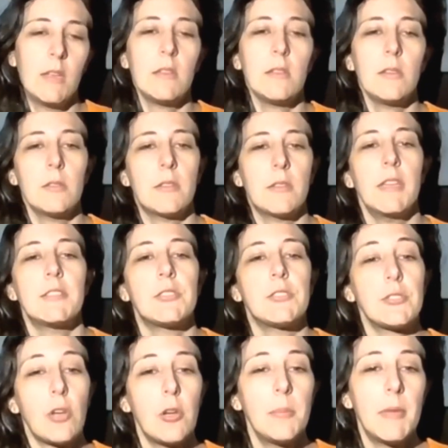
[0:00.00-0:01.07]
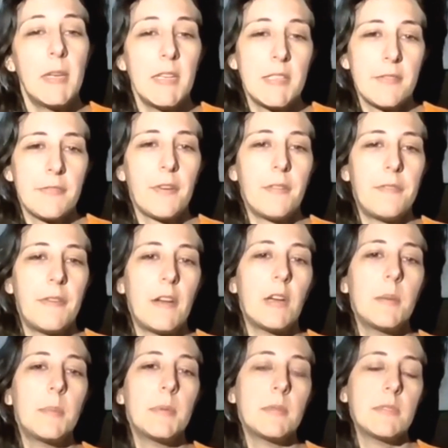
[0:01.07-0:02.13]
Look, there's so many different
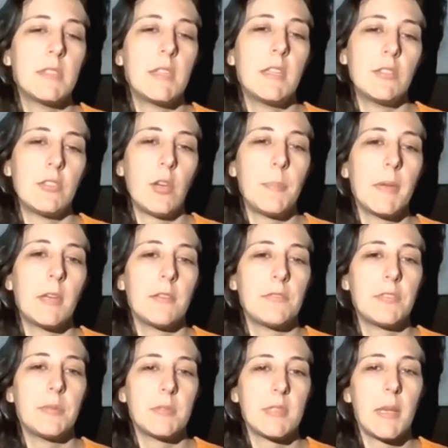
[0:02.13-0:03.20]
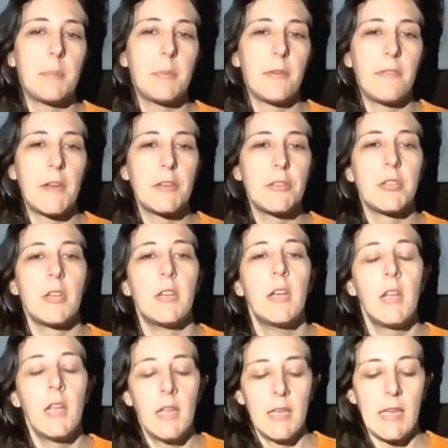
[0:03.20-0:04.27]
variables. The topic of suicide prevention,
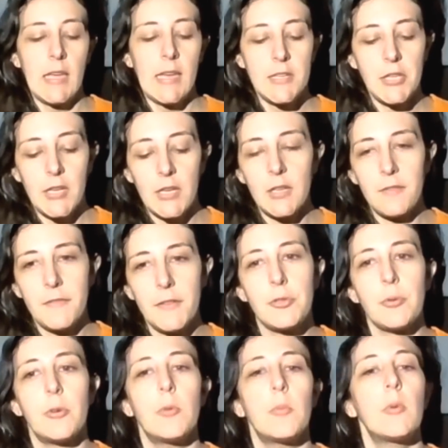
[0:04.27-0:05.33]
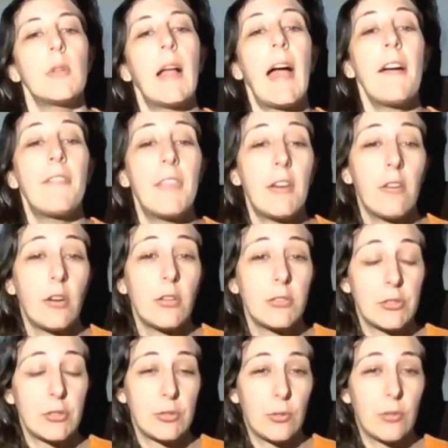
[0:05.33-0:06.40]
each individual will have their own
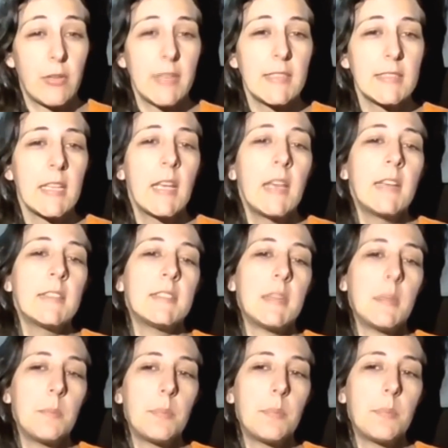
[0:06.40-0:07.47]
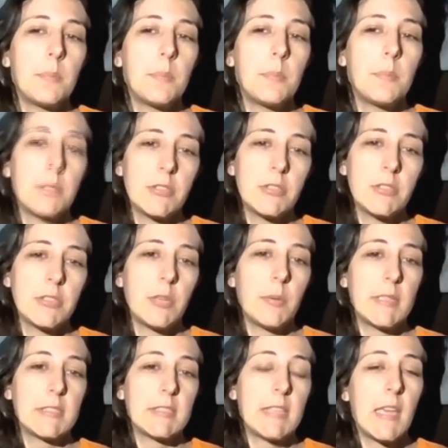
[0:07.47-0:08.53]
stories. Some broad issues that
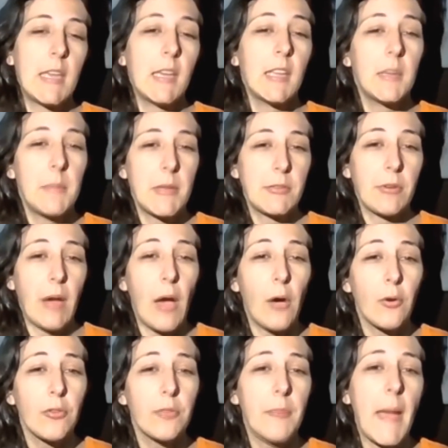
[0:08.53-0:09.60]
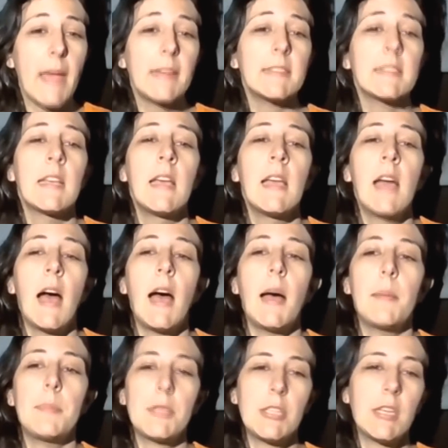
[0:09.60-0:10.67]
we're seeing in the mental health space,
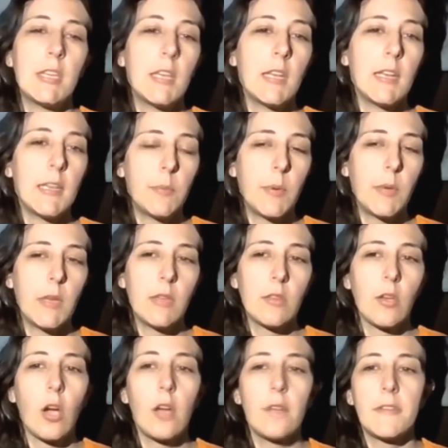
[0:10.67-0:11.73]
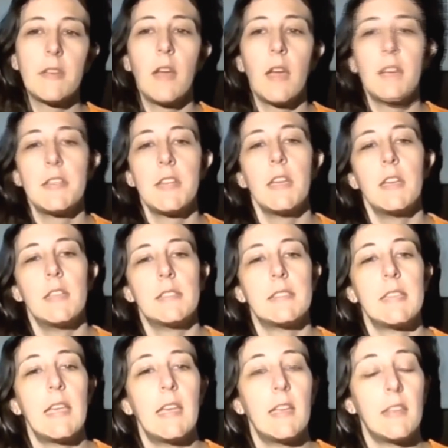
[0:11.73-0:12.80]
particularly with COVID-19, you're
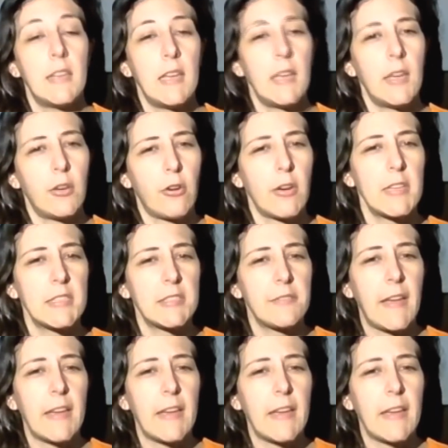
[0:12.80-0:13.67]
seeing the increase of